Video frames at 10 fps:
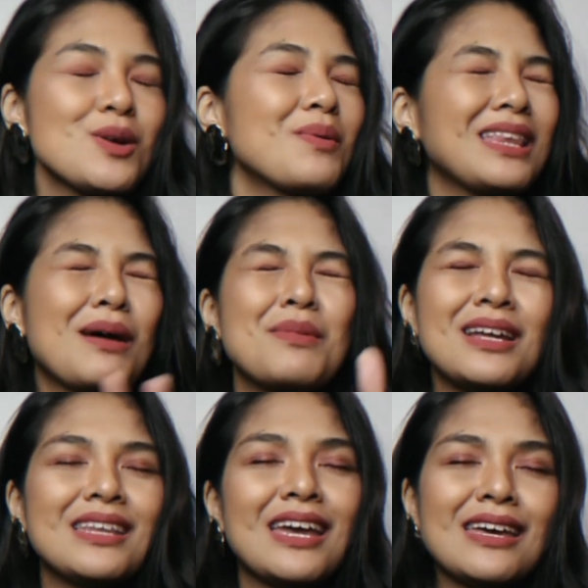Sobrang dami
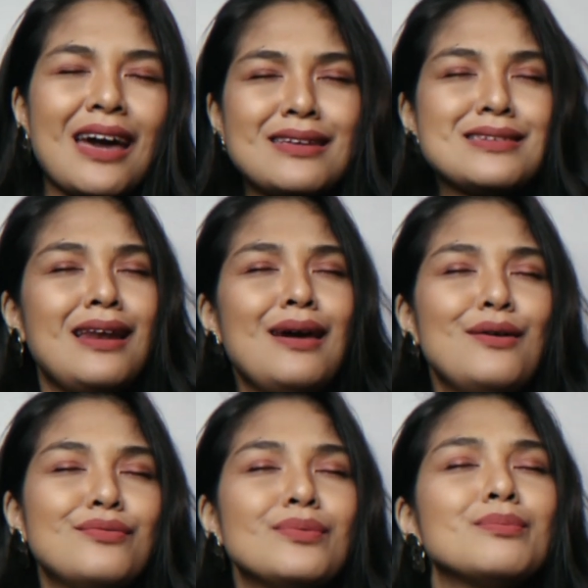lang nangyayari sa
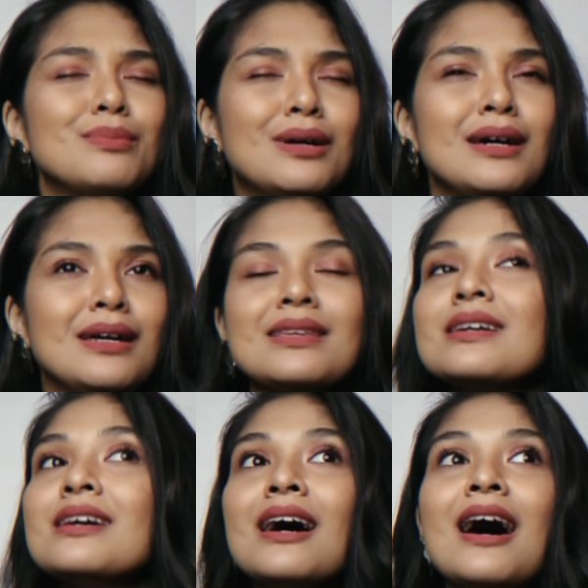life. But
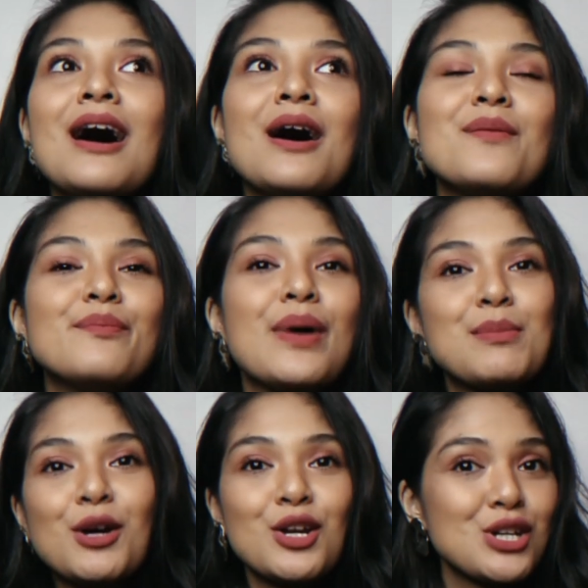
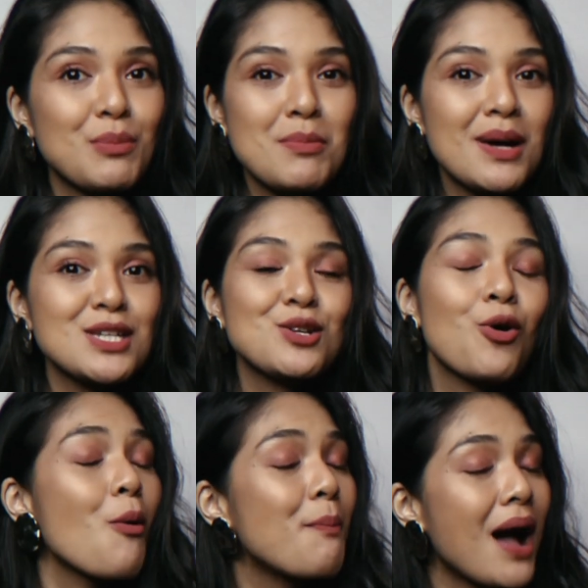I'm gonna try my best to
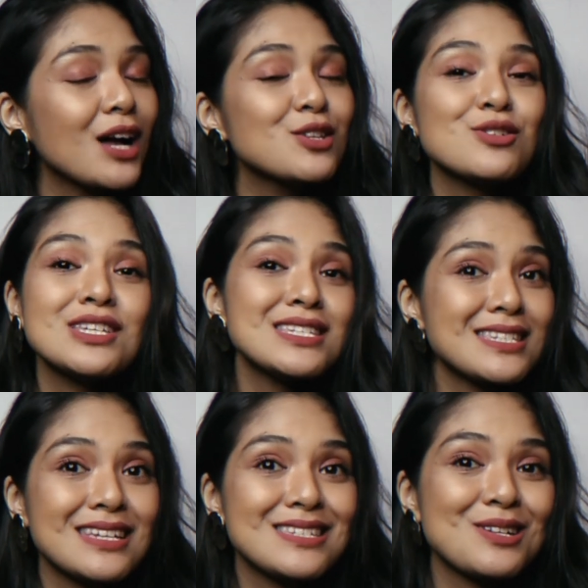go back to the
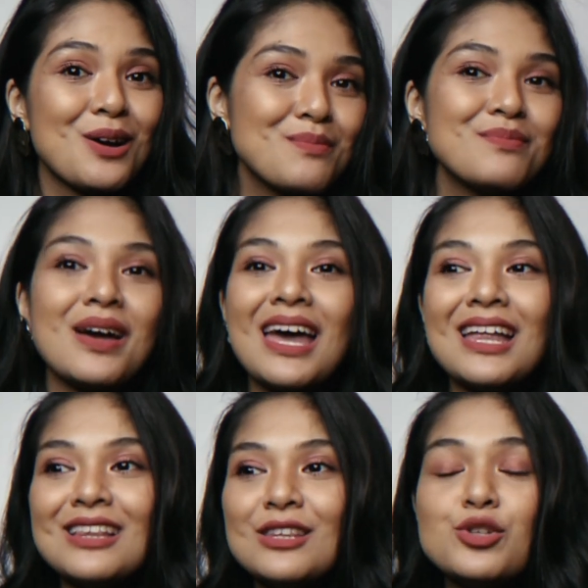system
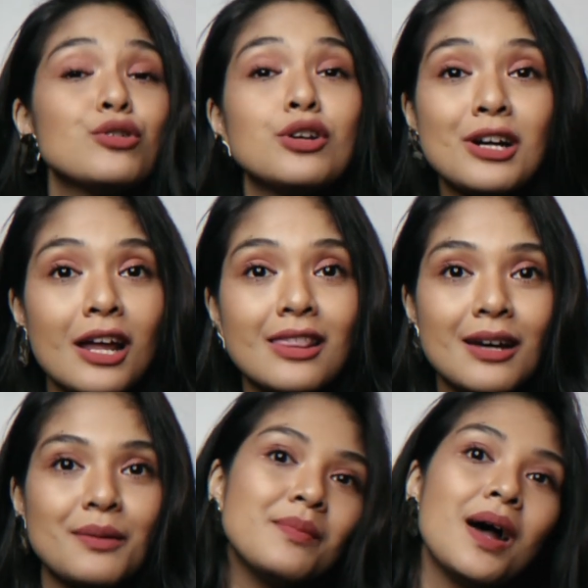and to the
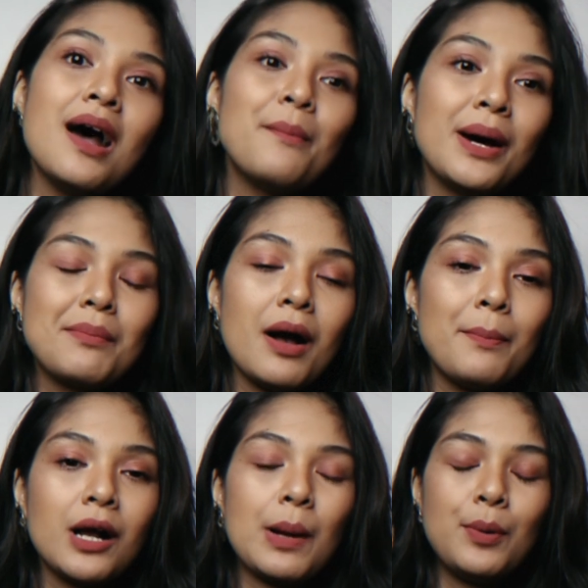rhythm para
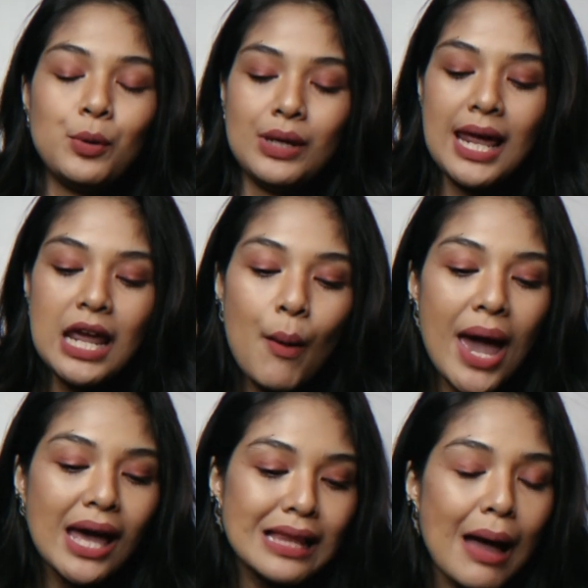makapag-upload.
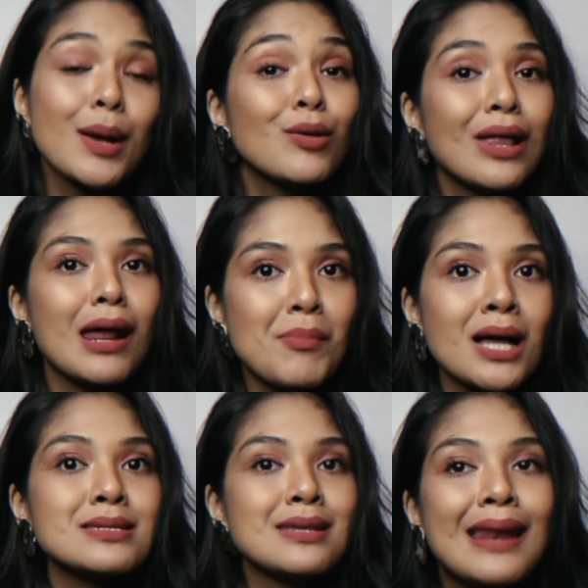Anyway, ang dami ko na
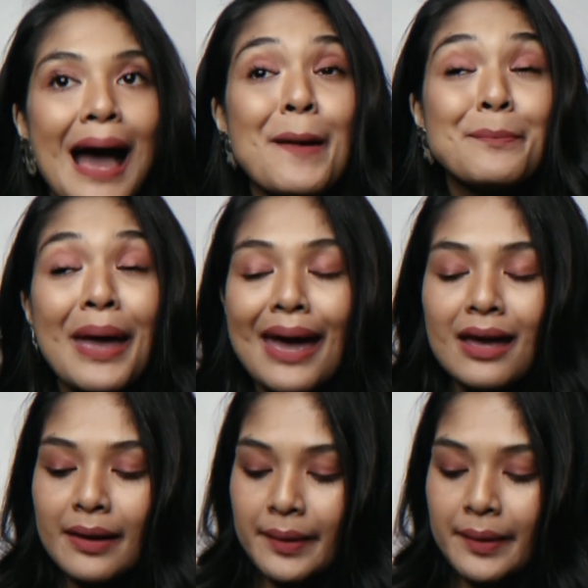namang sinabi.